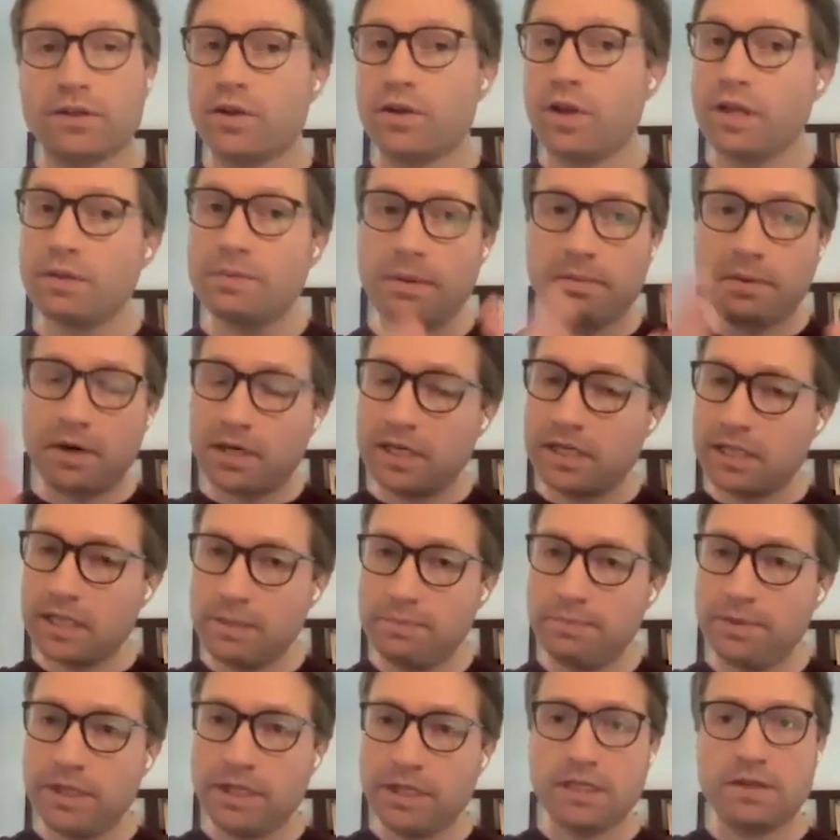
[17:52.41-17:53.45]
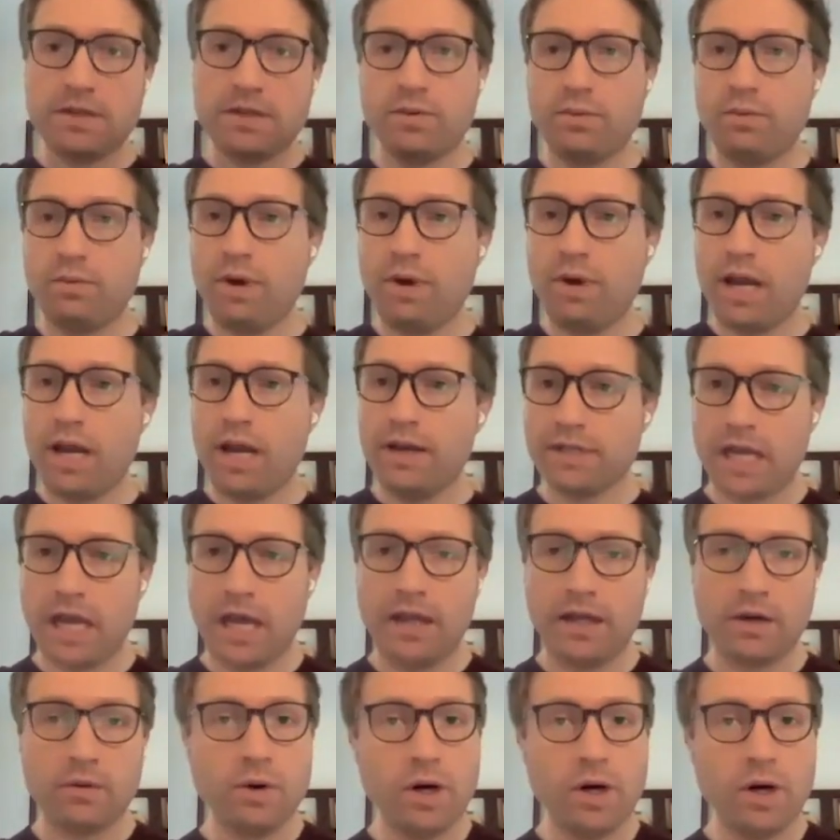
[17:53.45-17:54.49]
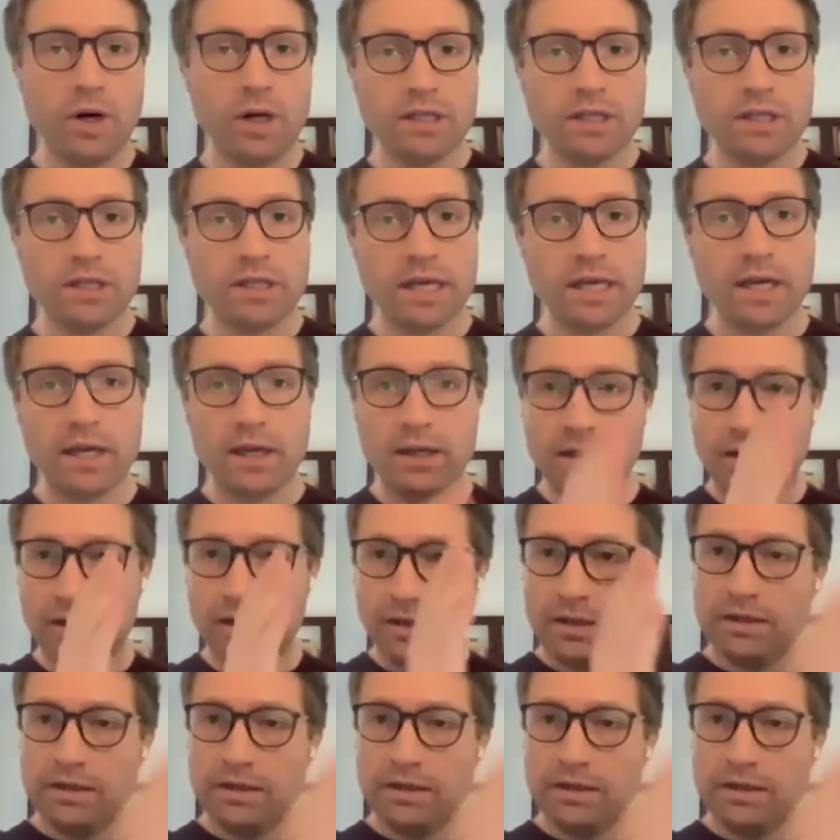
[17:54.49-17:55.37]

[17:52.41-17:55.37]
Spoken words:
So that's maybe our simplest way of scaling qual, to say,